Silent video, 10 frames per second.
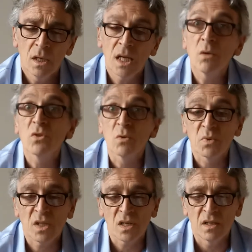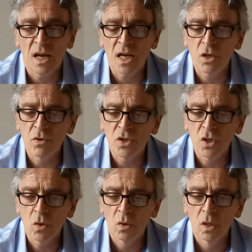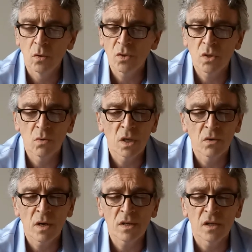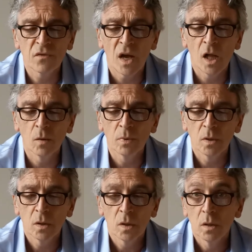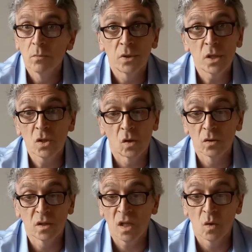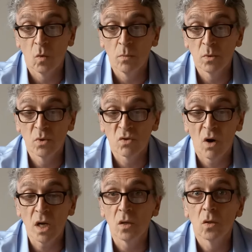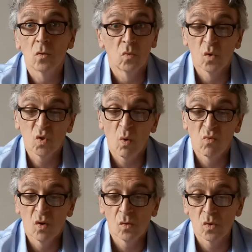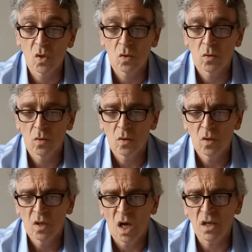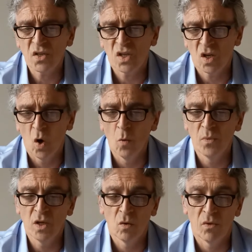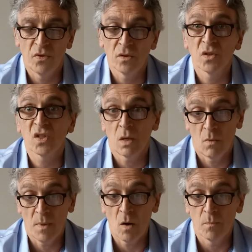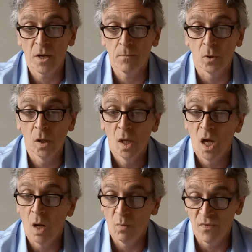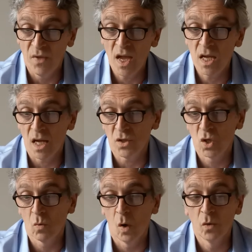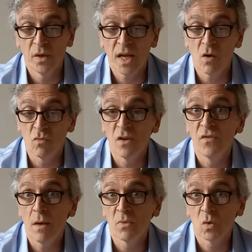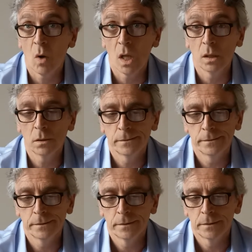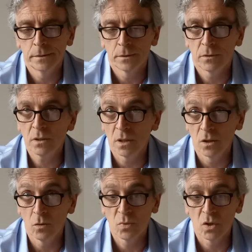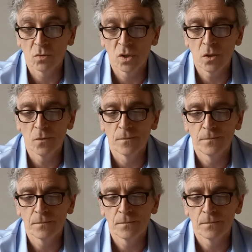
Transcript: Anna was upset and angry too and looked to her granddad for help, but he told her that the woman was right. Rules were rules. Anna said, "I hope they don't think the same about people, and when they get too old, they get rid of them as well." Grandad hoped so too.